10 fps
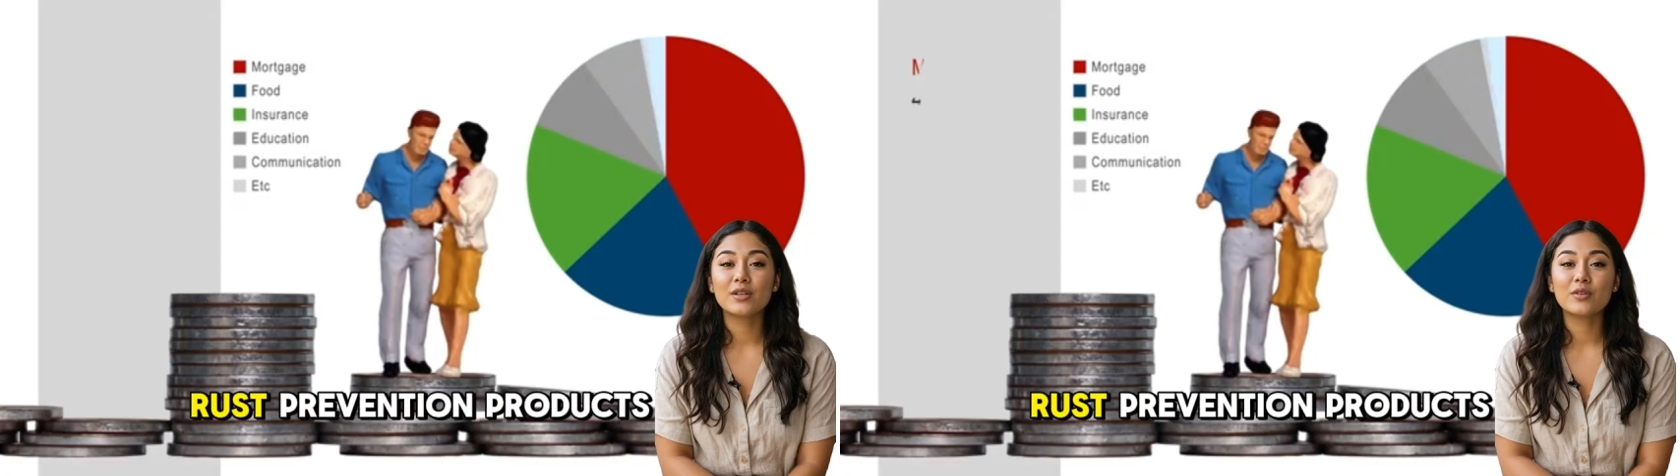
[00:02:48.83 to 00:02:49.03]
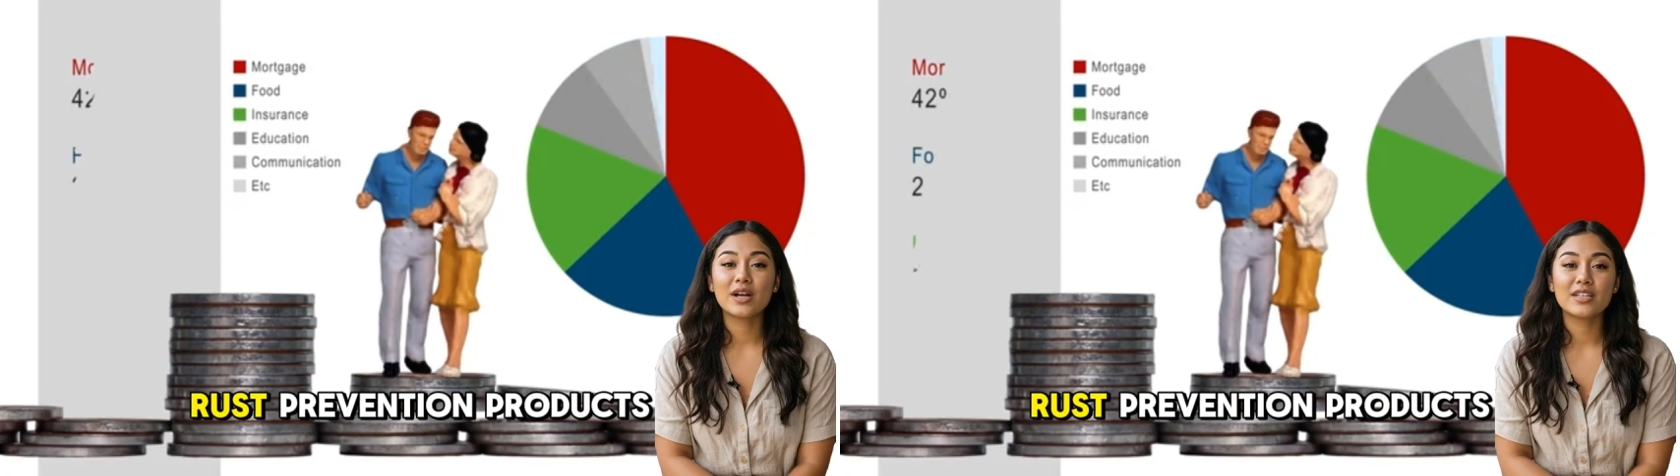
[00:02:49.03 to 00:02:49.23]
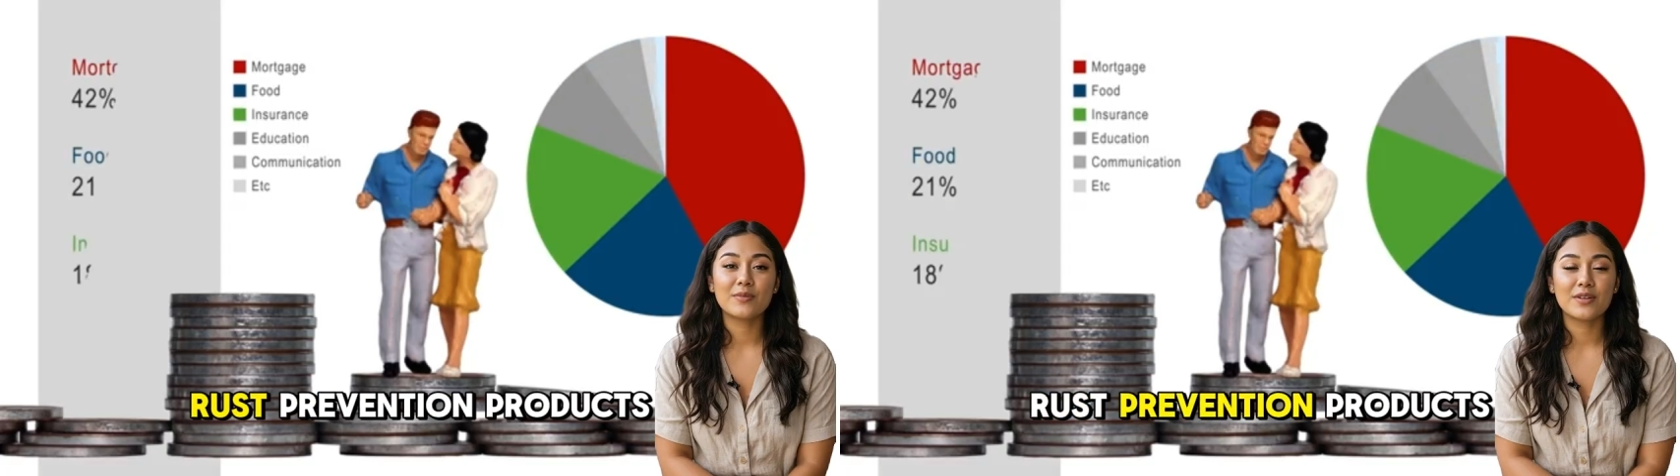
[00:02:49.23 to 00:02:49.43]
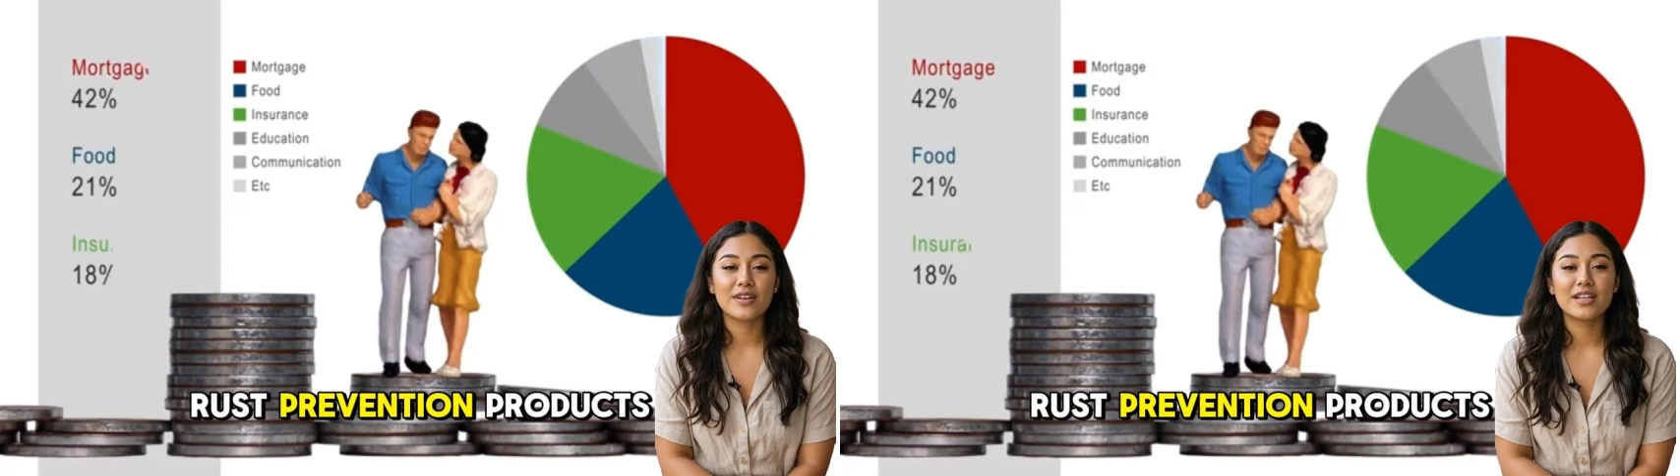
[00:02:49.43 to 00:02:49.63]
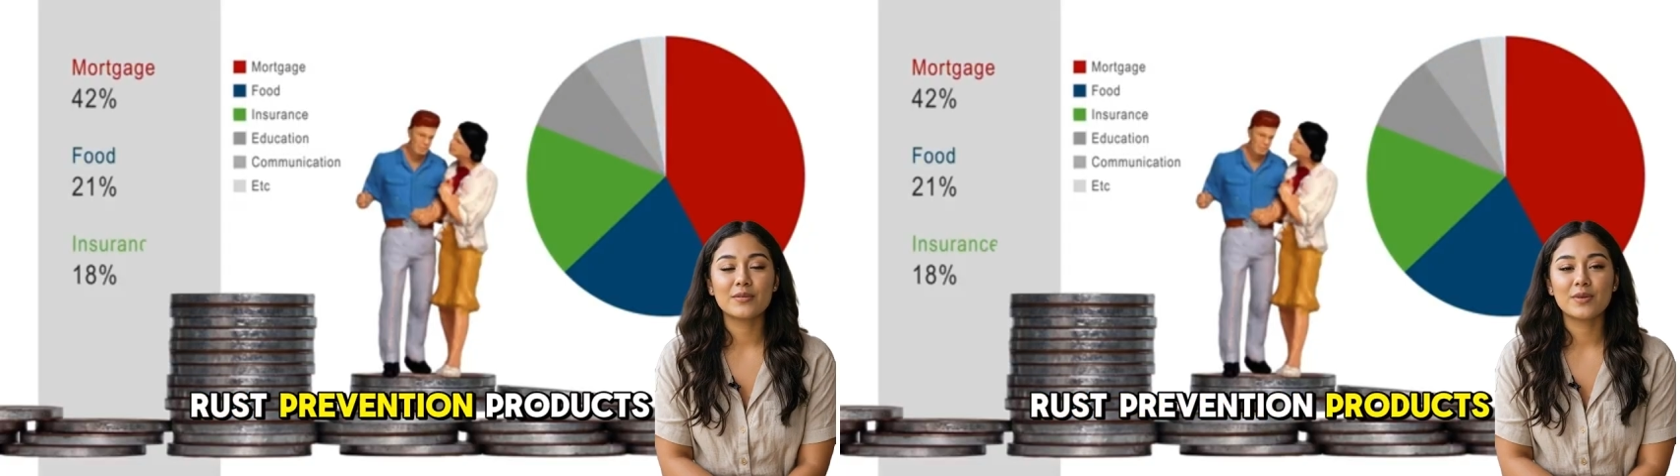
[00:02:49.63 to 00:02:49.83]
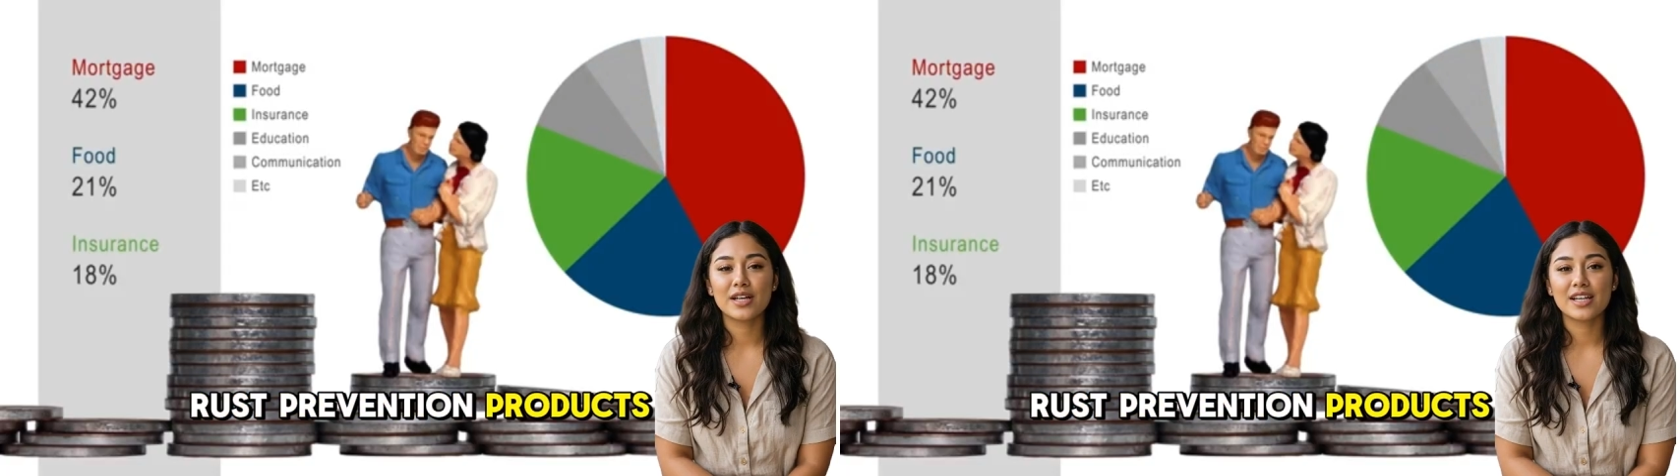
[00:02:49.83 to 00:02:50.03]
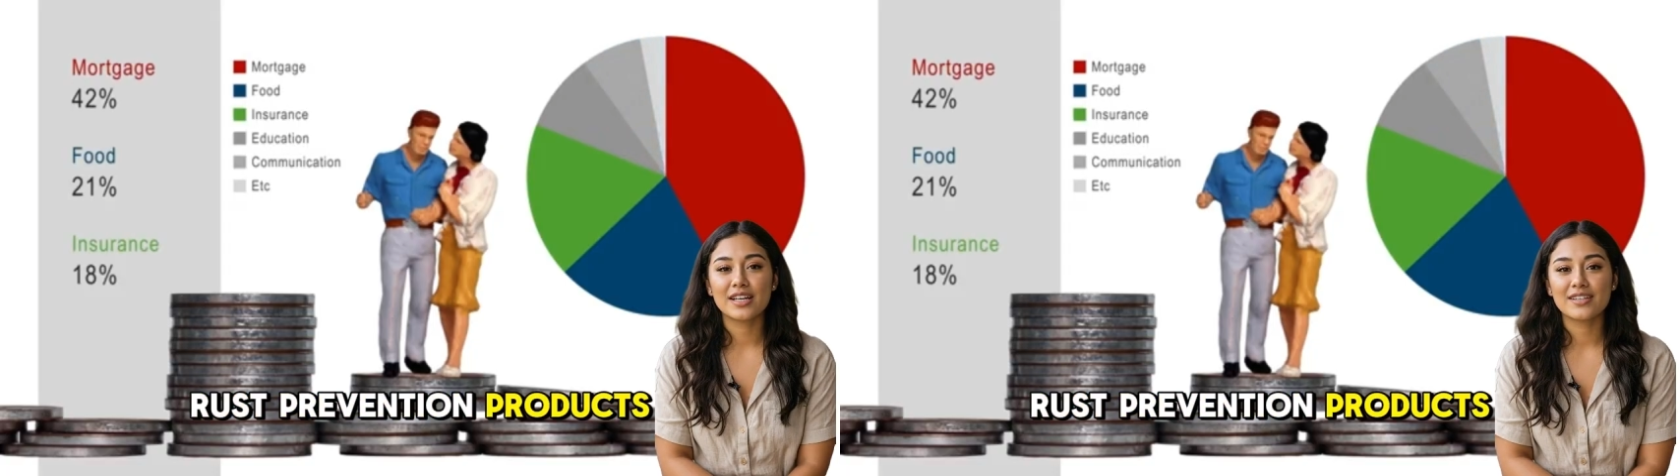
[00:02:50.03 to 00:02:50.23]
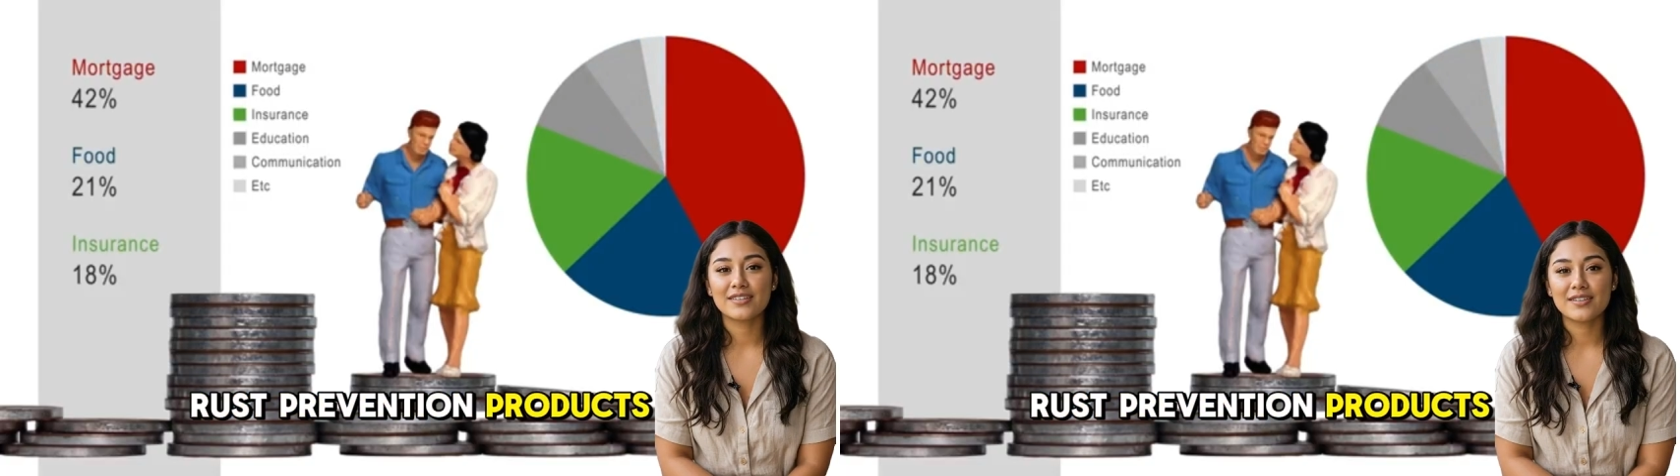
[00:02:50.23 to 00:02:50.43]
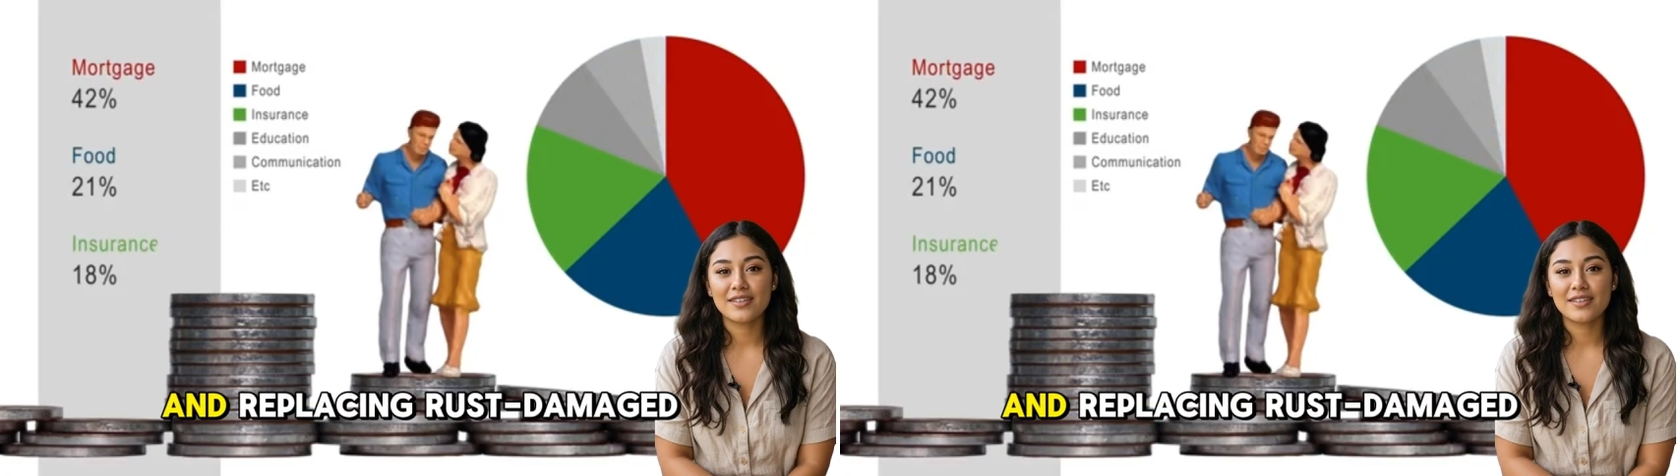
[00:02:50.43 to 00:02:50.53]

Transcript: rust prevention products,